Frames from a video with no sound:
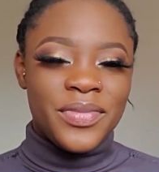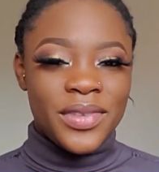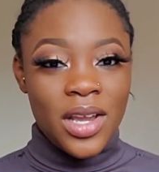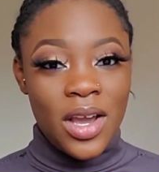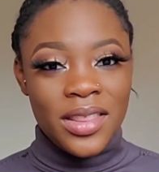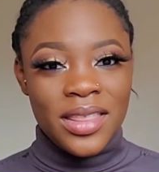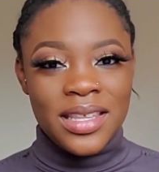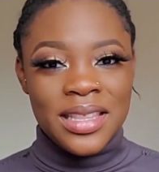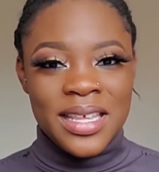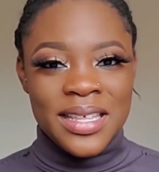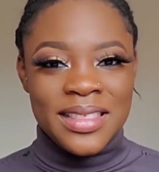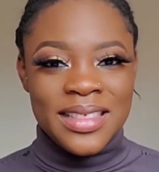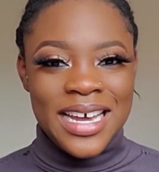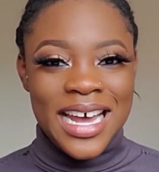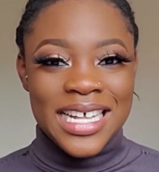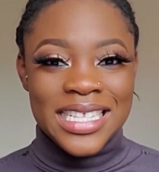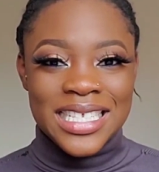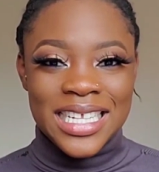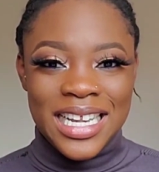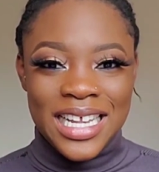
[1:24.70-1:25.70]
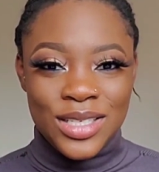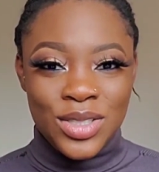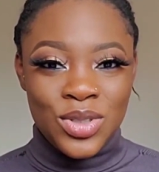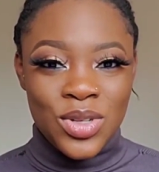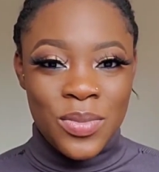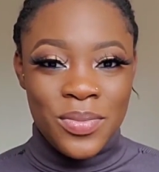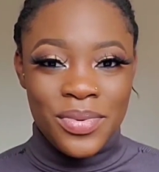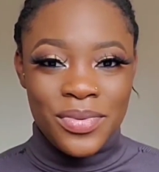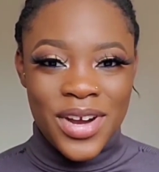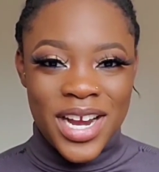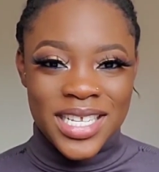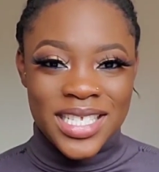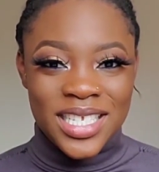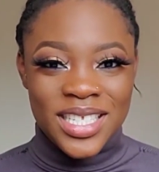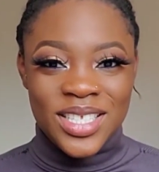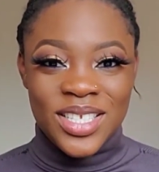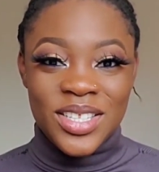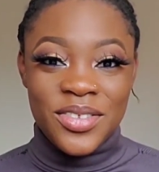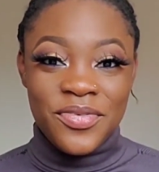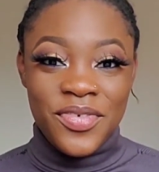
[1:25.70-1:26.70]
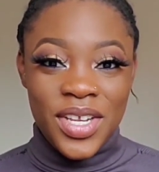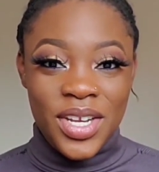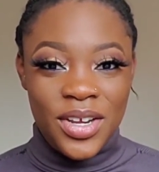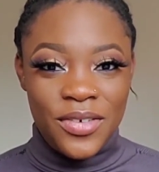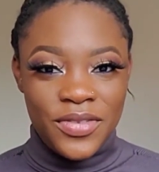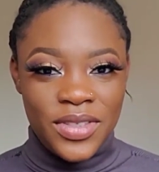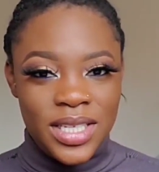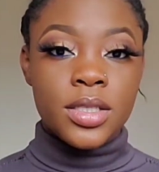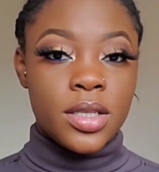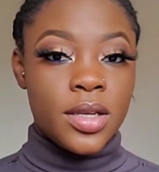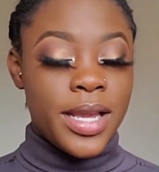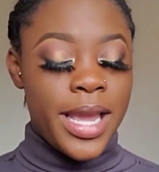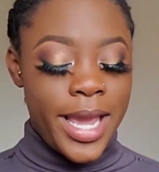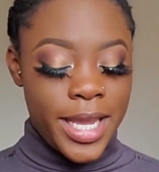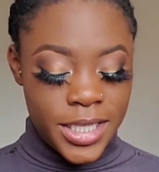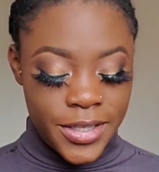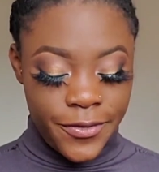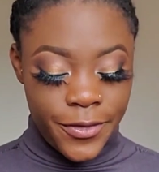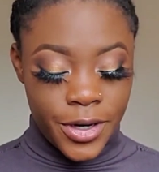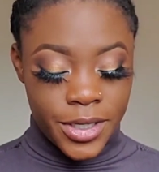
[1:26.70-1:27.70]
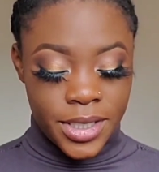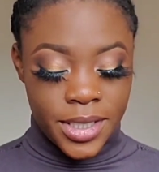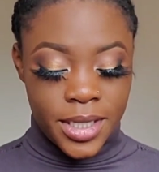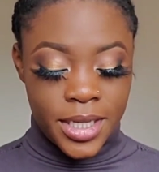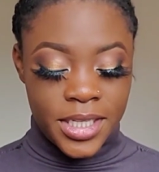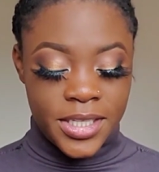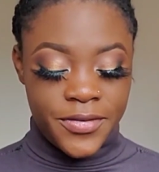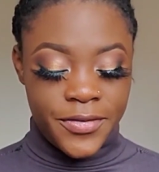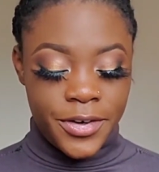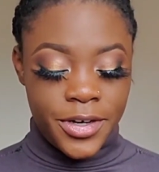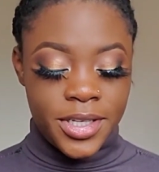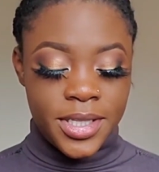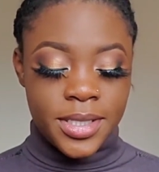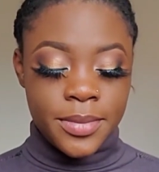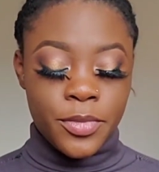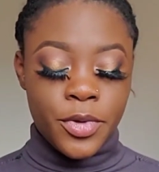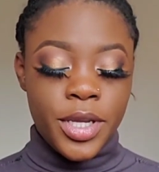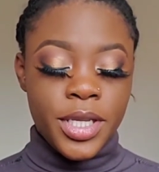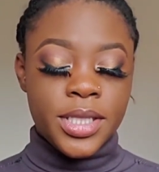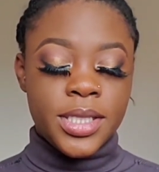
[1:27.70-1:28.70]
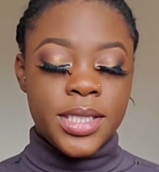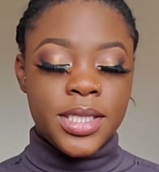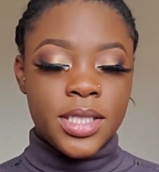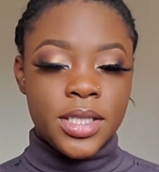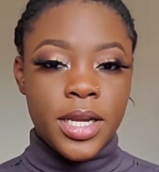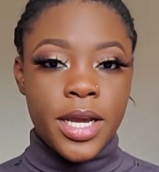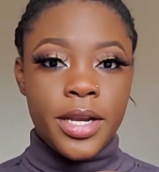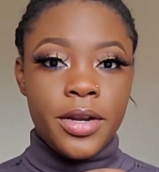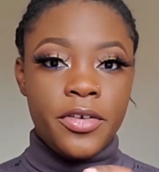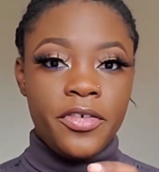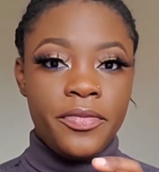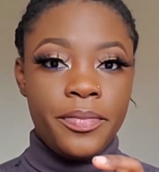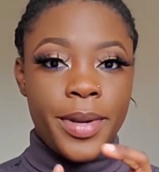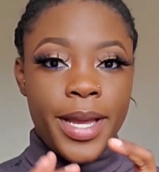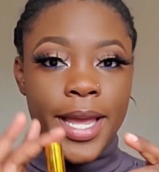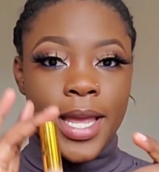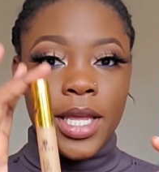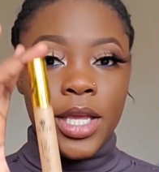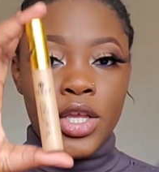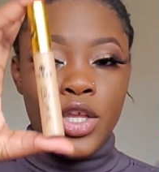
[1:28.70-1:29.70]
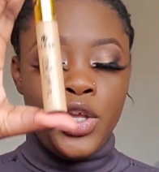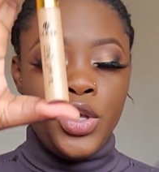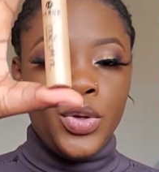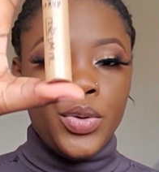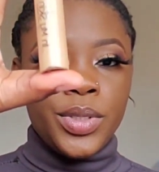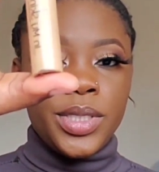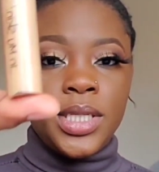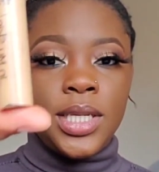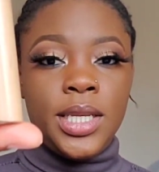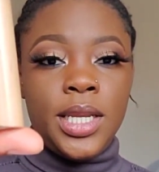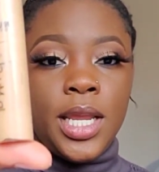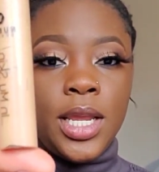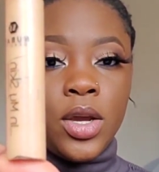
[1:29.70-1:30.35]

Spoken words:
other than that, let's jump right into the video of today. So guys, first things first, I'm going to start off by using a